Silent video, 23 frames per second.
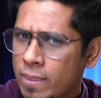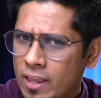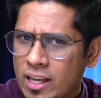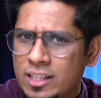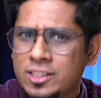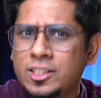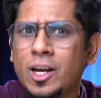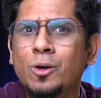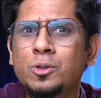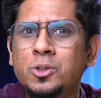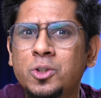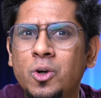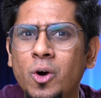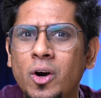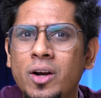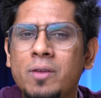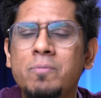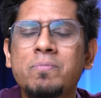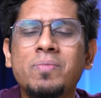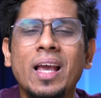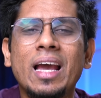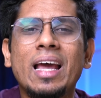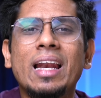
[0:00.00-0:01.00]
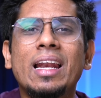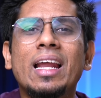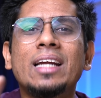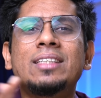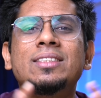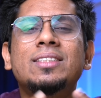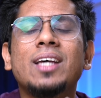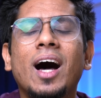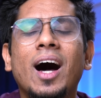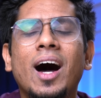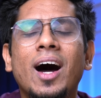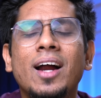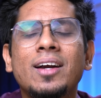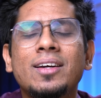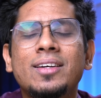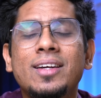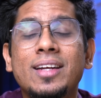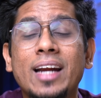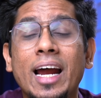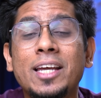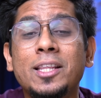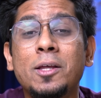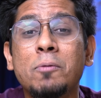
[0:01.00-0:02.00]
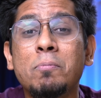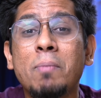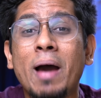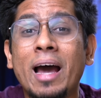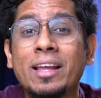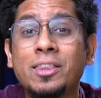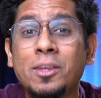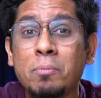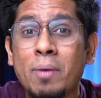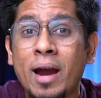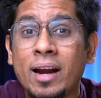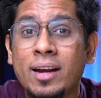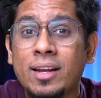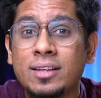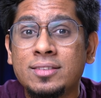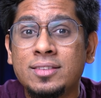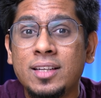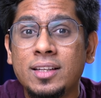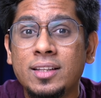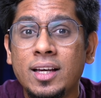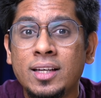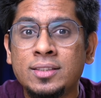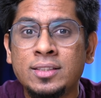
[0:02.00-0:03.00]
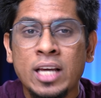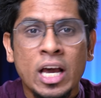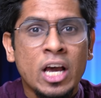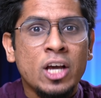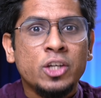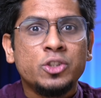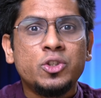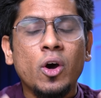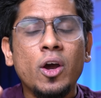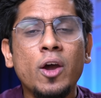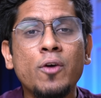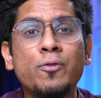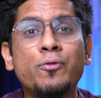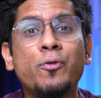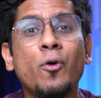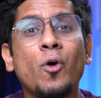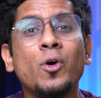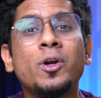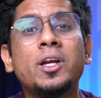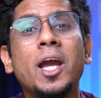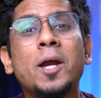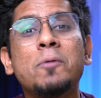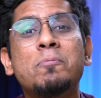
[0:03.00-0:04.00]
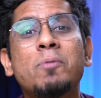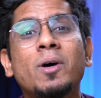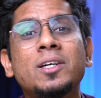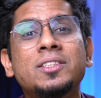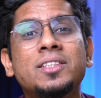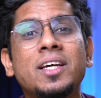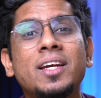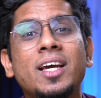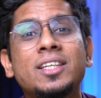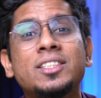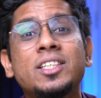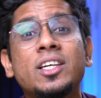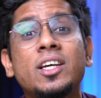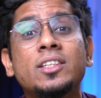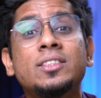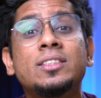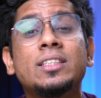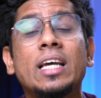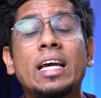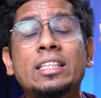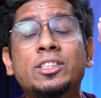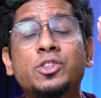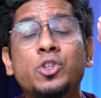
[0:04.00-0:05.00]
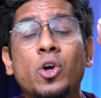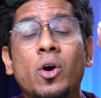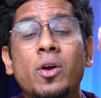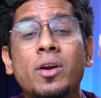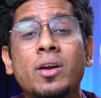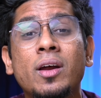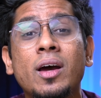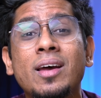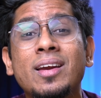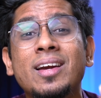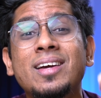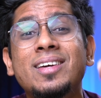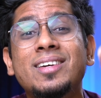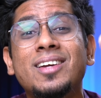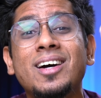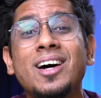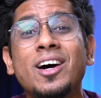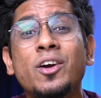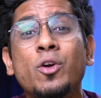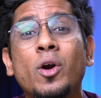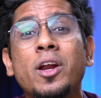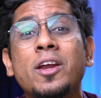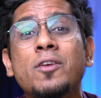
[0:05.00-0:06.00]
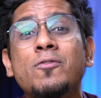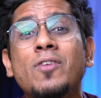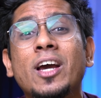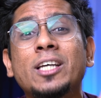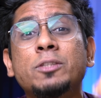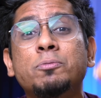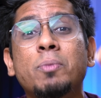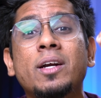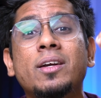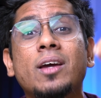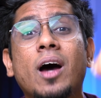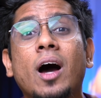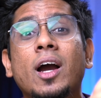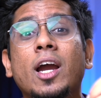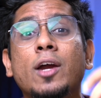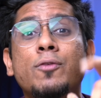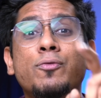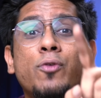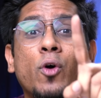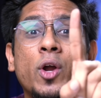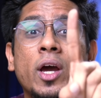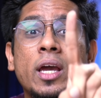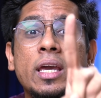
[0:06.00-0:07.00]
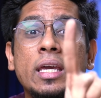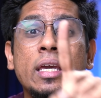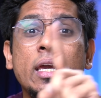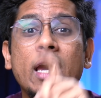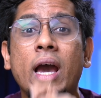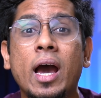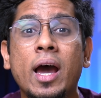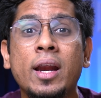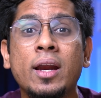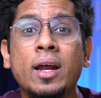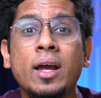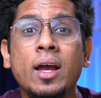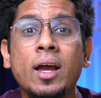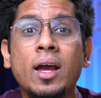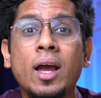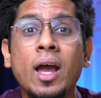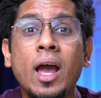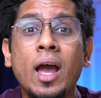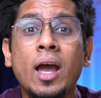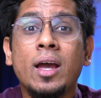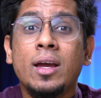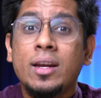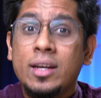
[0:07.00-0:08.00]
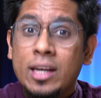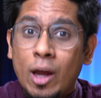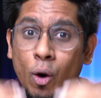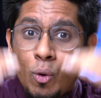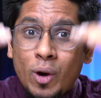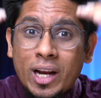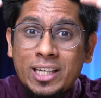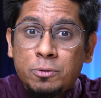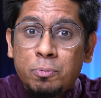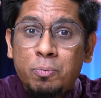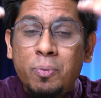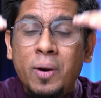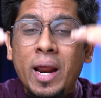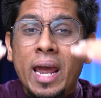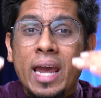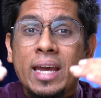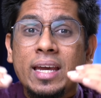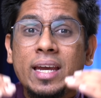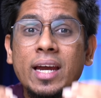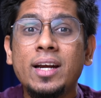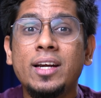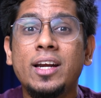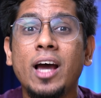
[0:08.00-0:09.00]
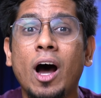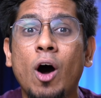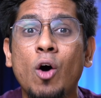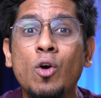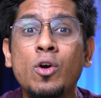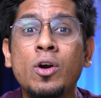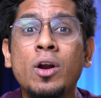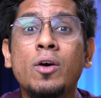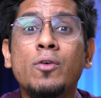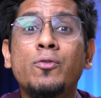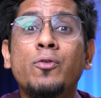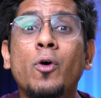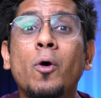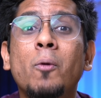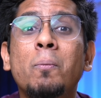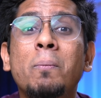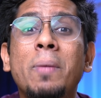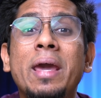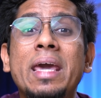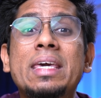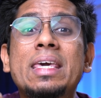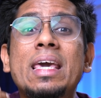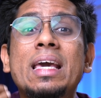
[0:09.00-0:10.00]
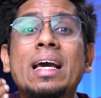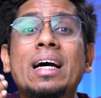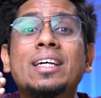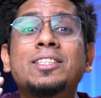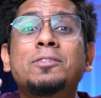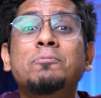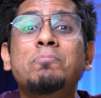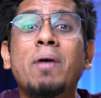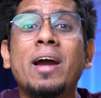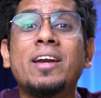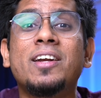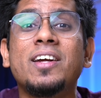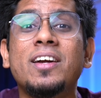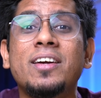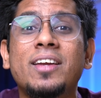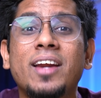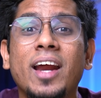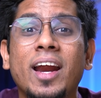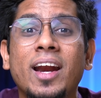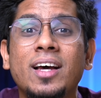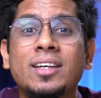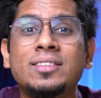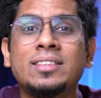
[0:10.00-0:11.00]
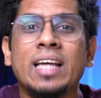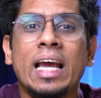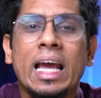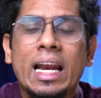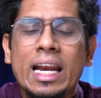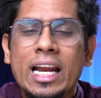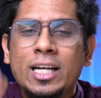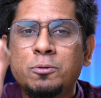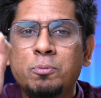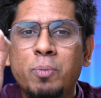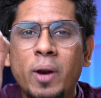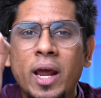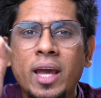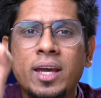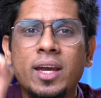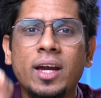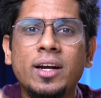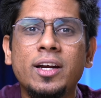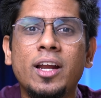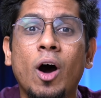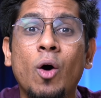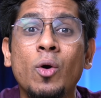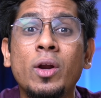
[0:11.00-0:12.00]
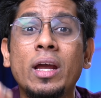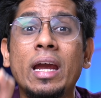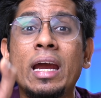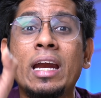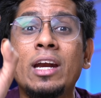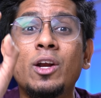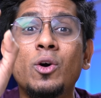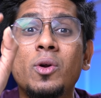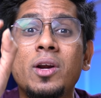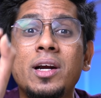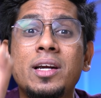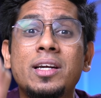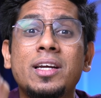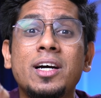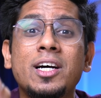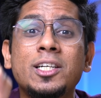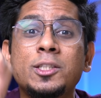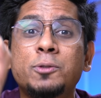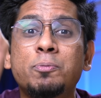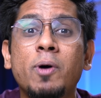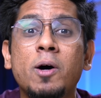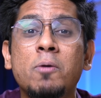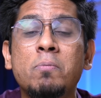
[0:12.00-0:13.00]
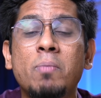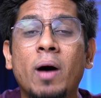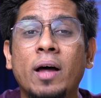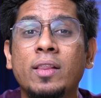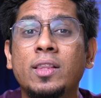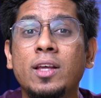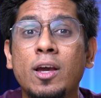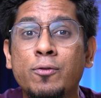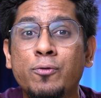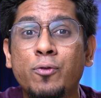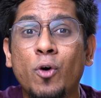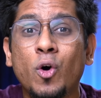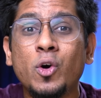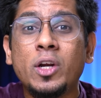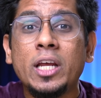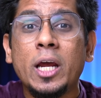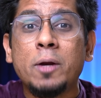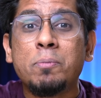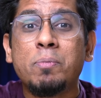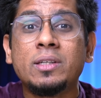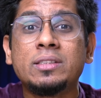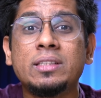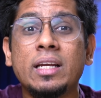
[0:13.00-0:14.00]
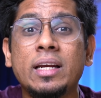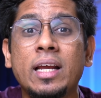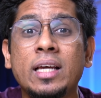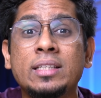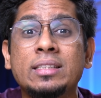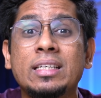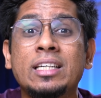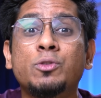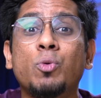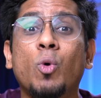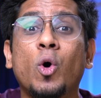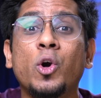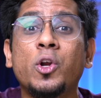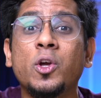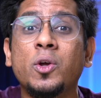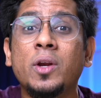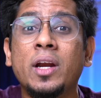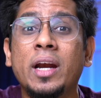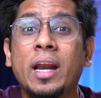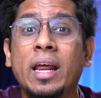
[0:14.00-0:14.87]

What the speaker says: Sounds good? Let's try the mathematics in this. So if 48% is your return on investment target for a year, Now let's break it down for making us better traders. Let's break it down into returns per month. If 48% is what you need